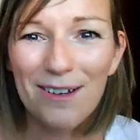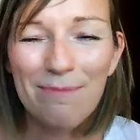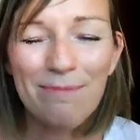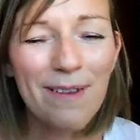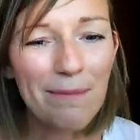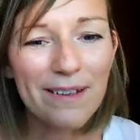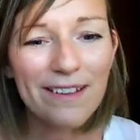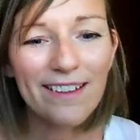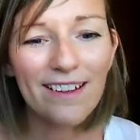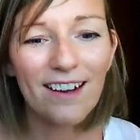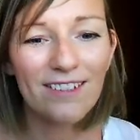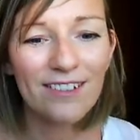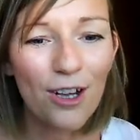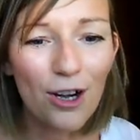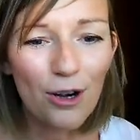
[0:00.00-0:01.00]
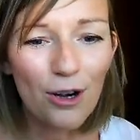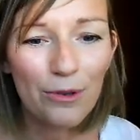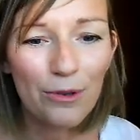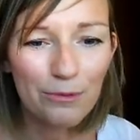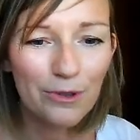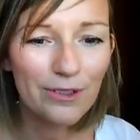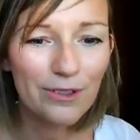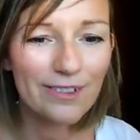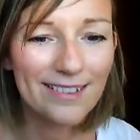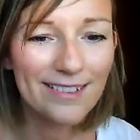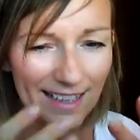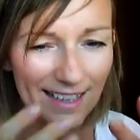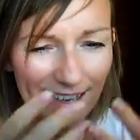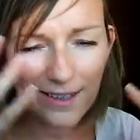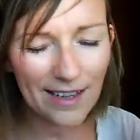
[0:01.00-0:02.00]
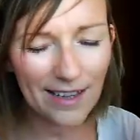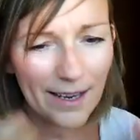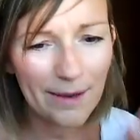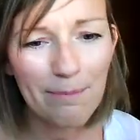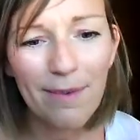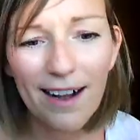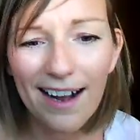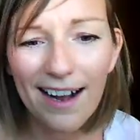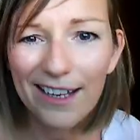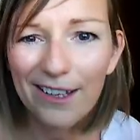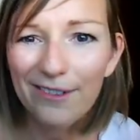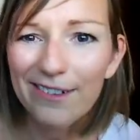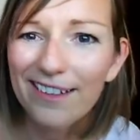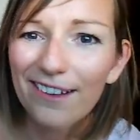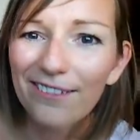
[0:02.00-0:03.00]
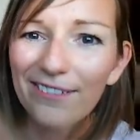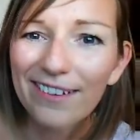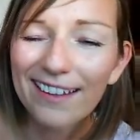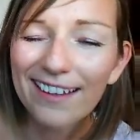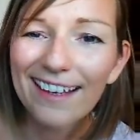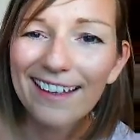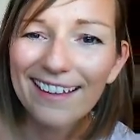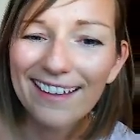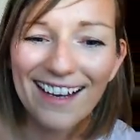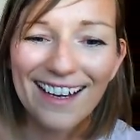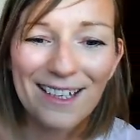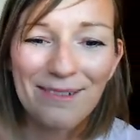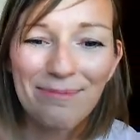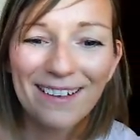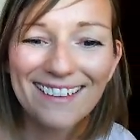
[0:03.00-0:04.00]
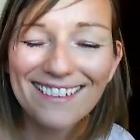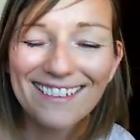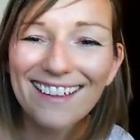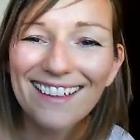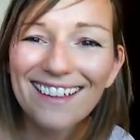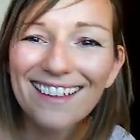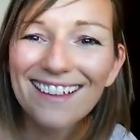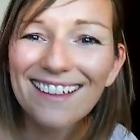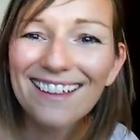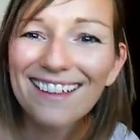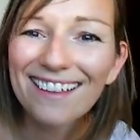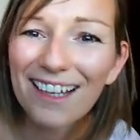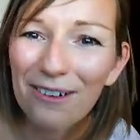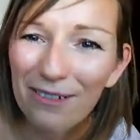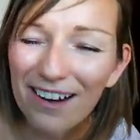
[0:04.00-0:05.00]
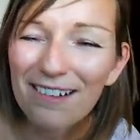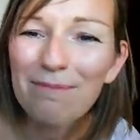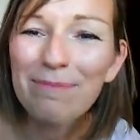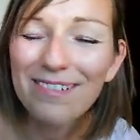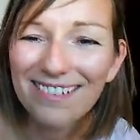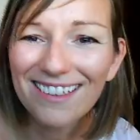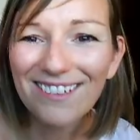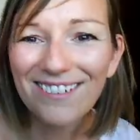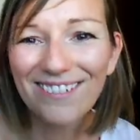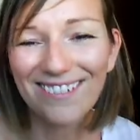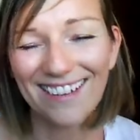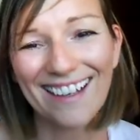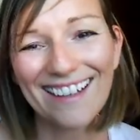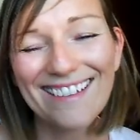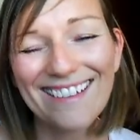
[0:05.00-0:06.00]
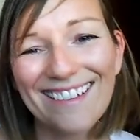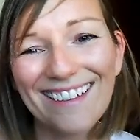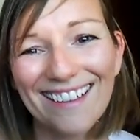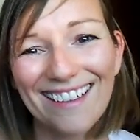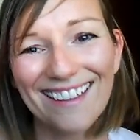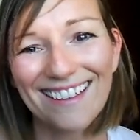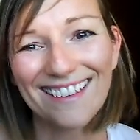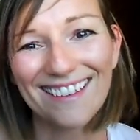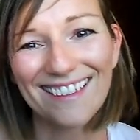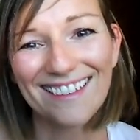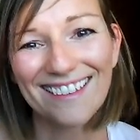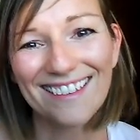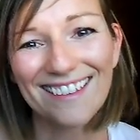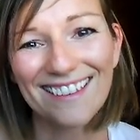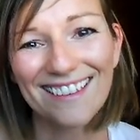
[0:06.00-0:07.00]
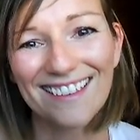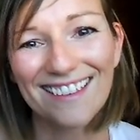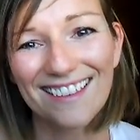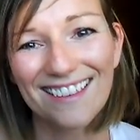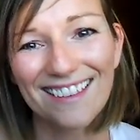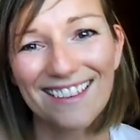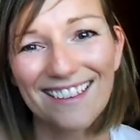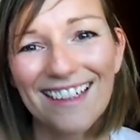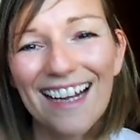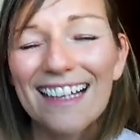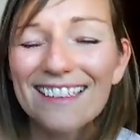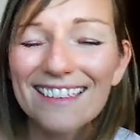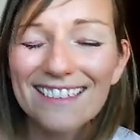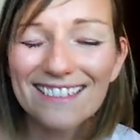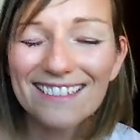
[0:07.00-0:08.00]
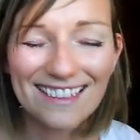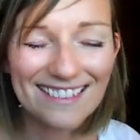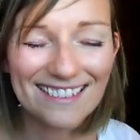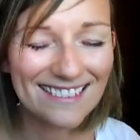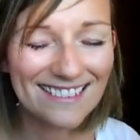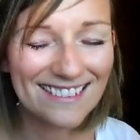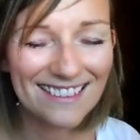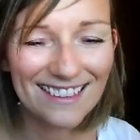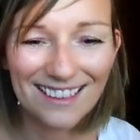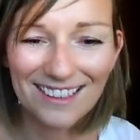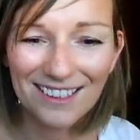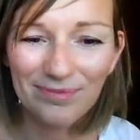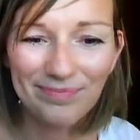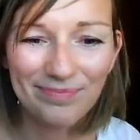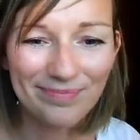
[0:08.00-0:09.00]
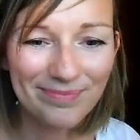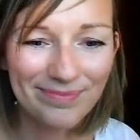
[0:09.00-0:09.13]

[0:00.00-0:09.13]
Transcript: maybe their nose was looking like mine or something like that but they were beautiful actually and it just um,